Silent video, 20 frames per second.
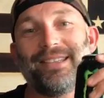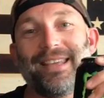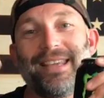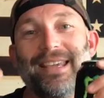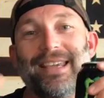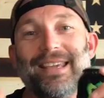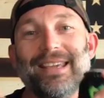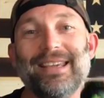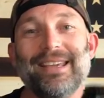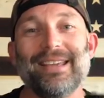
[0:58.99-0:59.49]

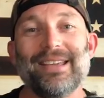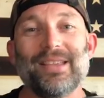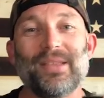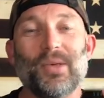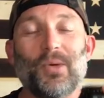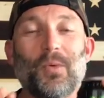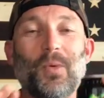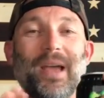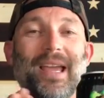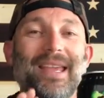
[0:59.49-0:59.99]

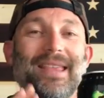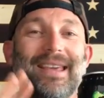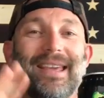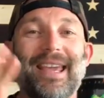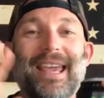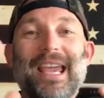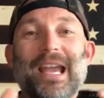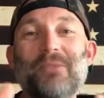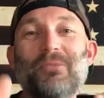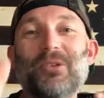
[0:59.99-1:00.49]
the way the
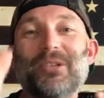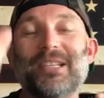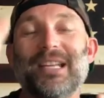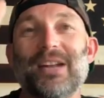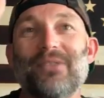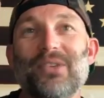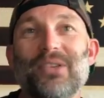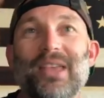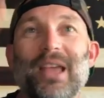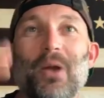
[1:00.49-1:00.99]
cameras and
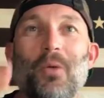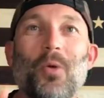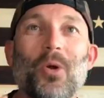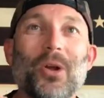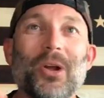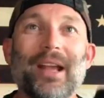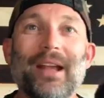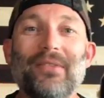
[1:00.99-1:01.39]
everything work,